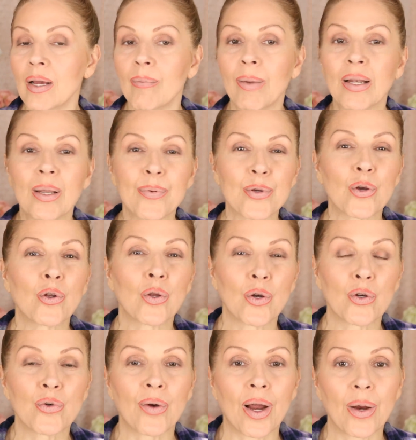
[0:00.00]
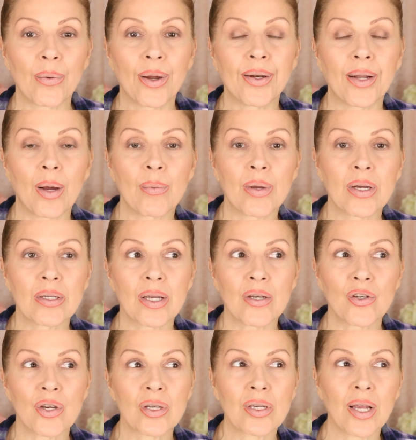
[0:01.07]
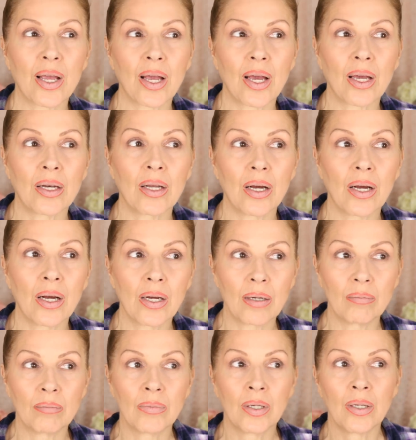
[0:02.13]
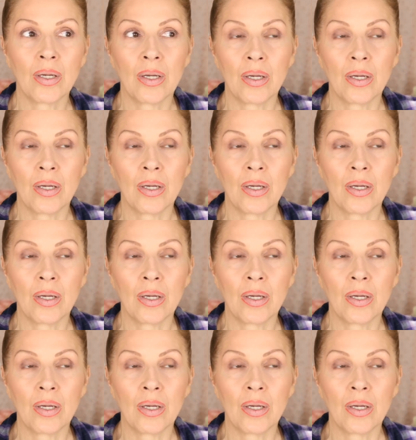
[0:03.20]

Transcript: My lips are a little dry right now because I just had um,